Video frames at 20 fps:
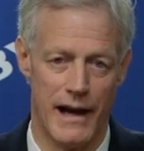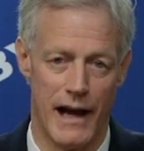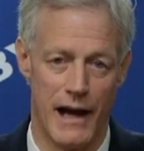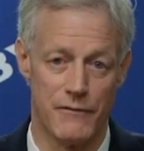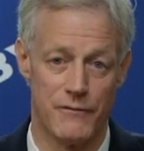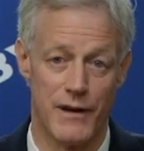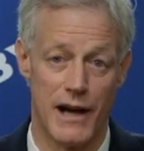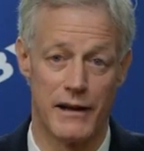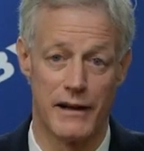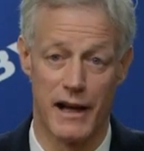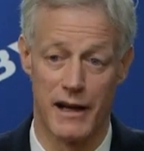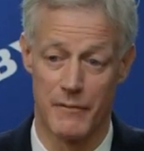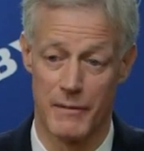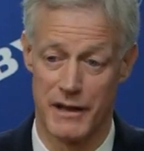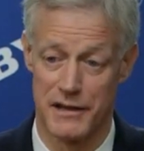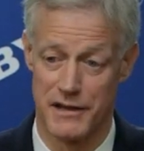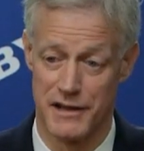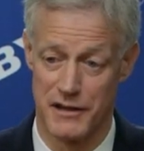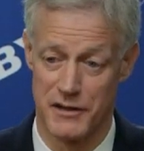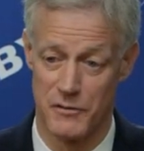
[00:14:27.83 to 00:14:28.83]
I found out
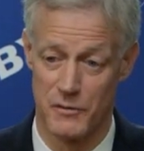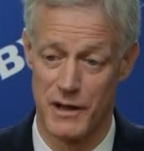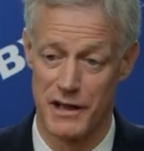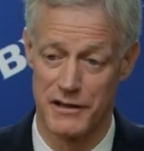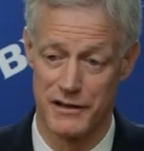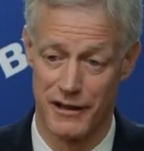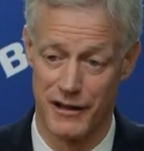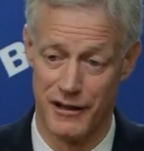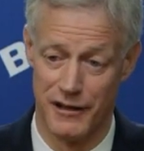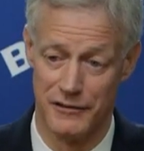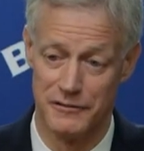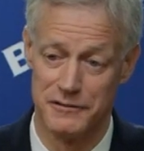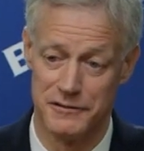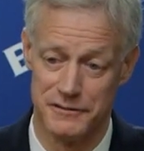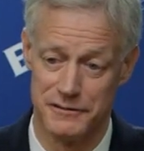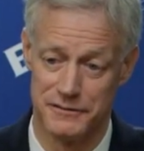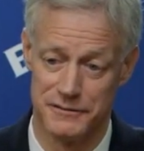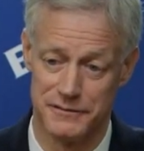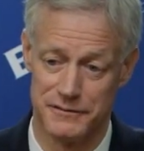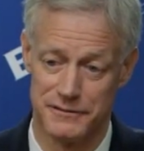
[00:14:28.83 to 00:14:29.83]
about 6 weeks ago.
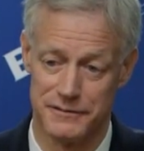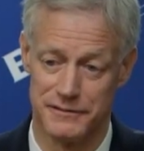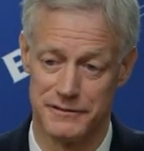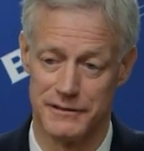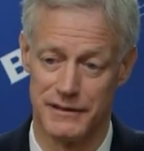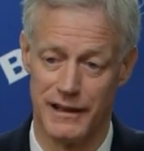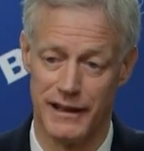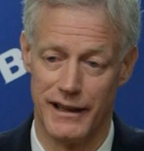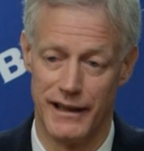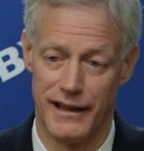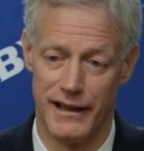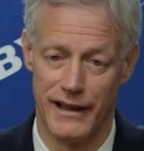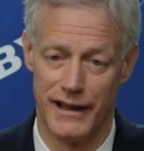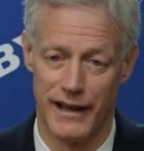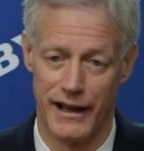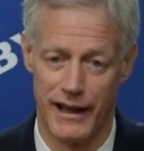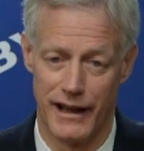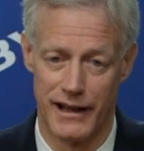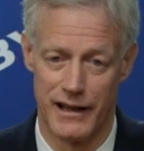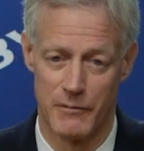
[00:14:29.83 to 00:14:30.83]

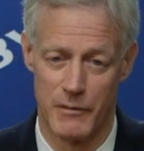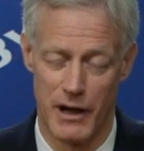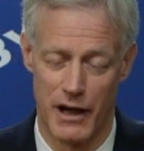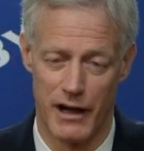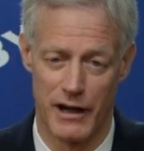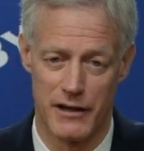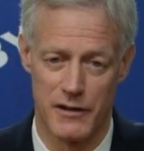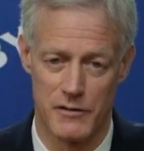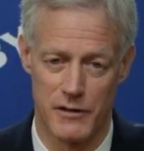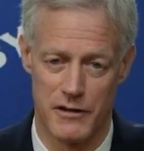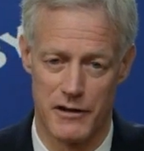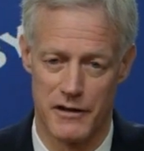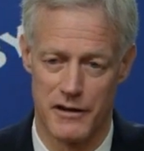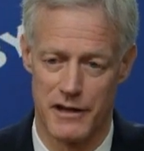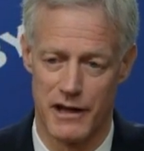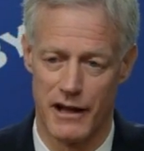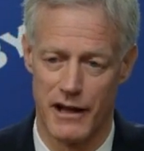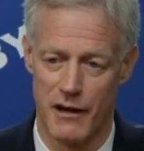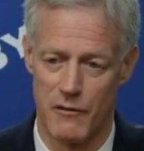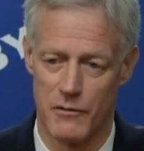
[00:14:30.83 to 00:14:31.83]
And to be honest with you,
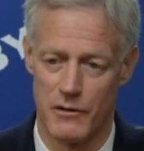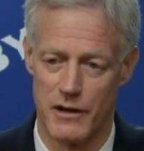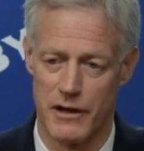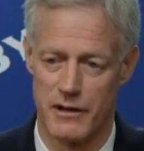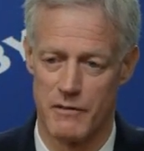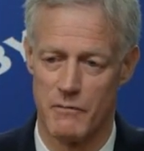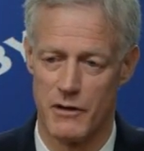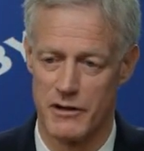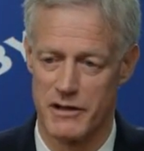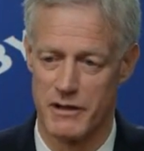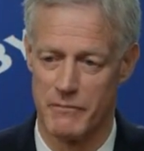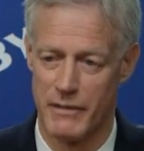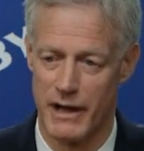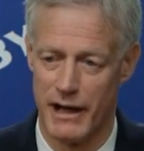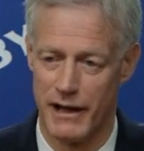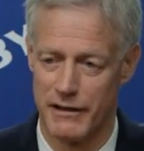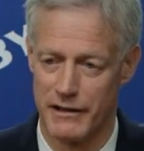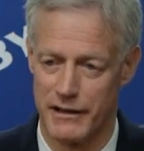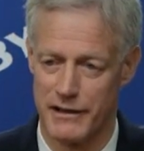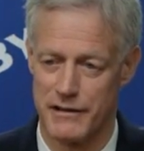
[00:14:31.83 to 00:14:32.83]
the thing I worry the most
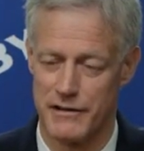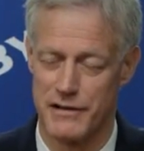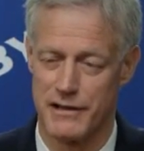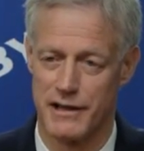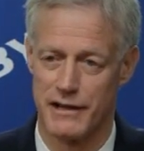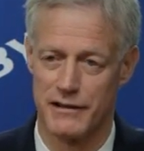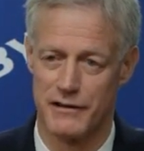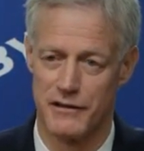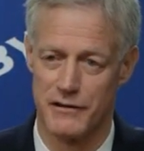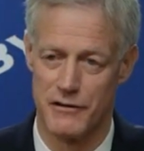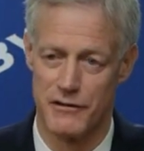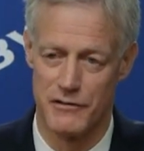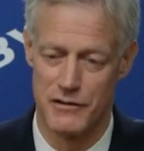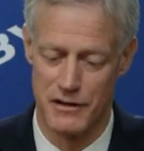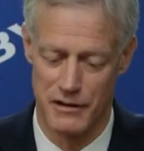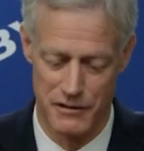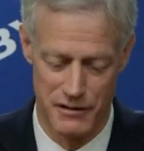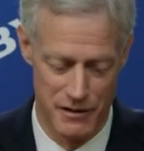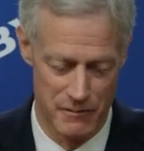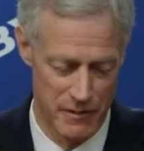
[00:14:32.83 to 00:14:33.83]
about is, to
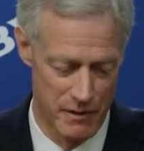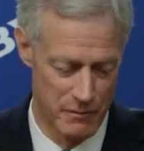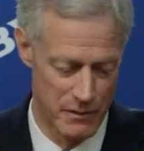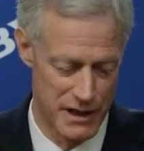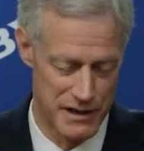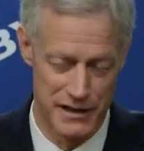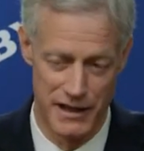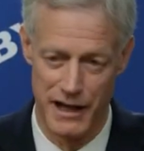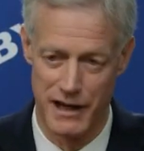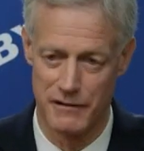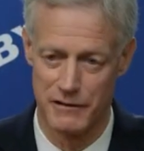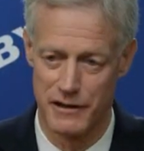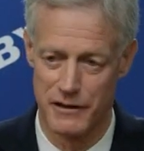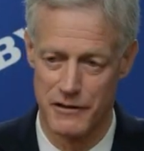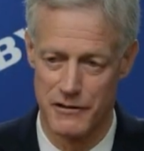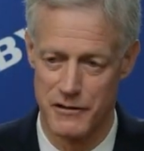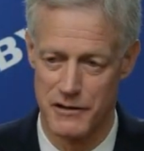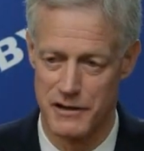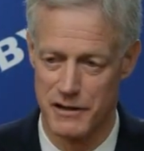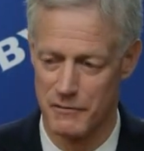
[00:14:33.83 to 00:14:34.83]
use the term that President Hinckley
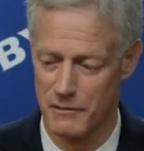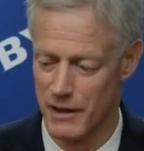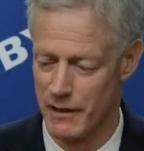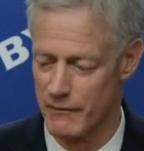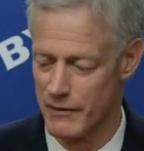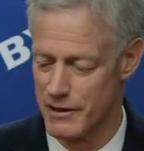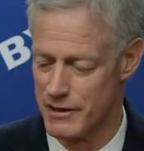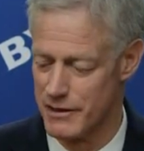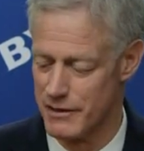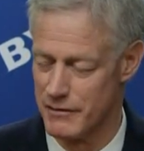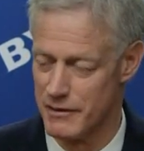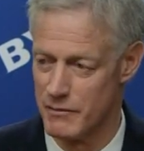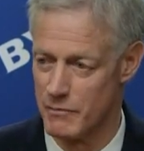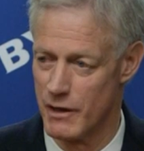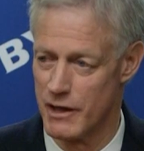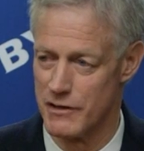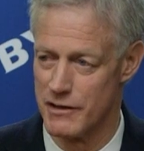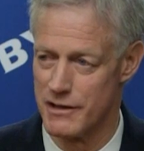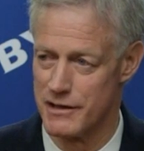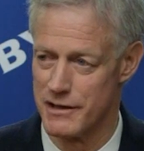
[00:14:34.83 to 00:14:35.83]
used in one of his
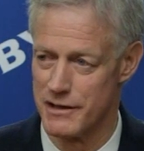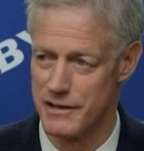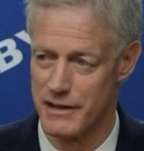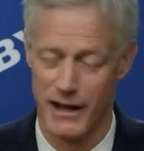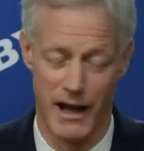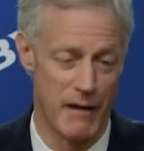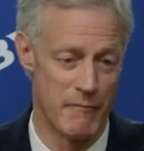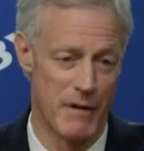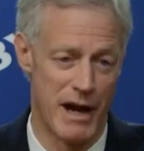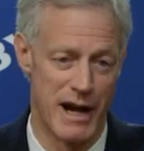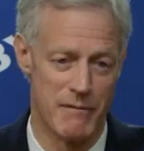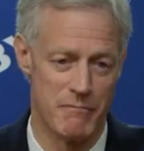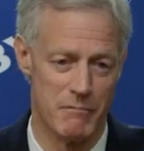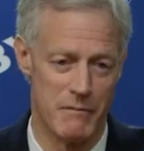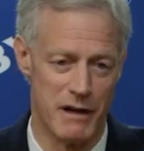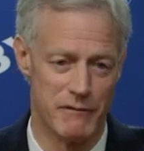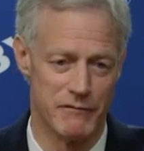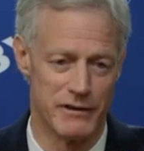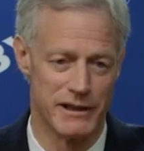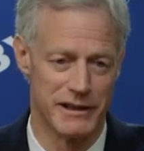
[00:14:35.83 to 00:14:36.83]
speeches, is that I might
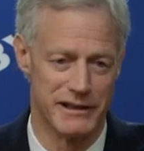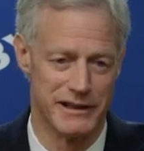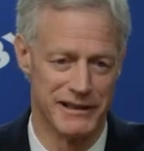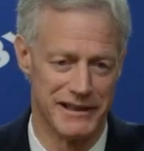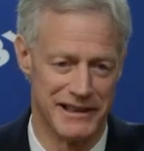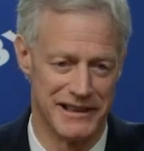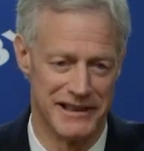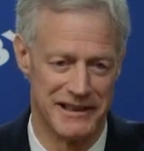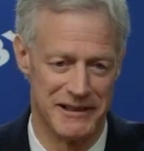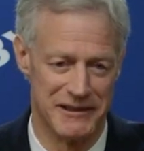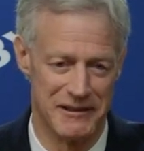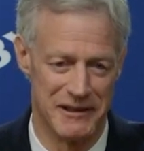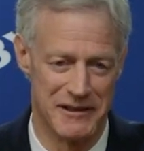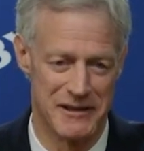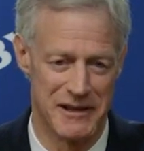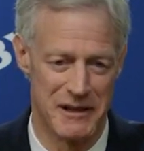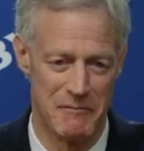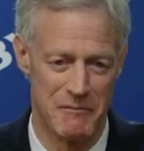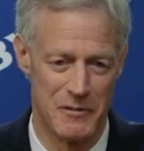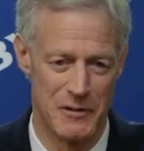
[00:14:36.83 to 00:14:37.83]
muff it
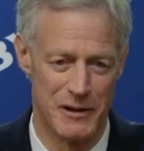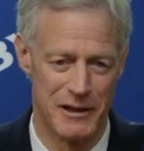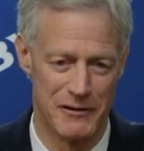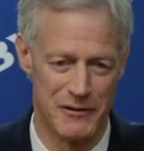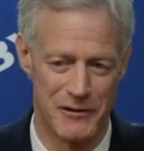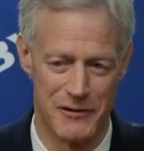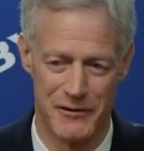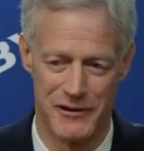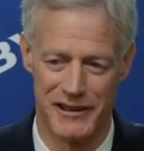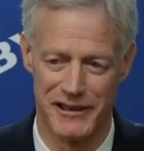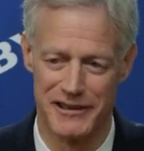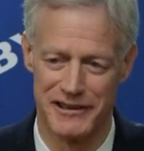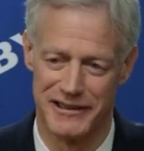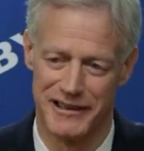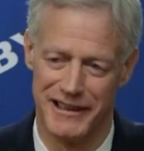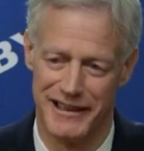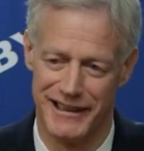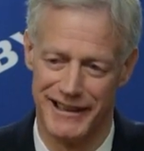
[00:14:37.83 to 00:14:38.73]
at some point through this.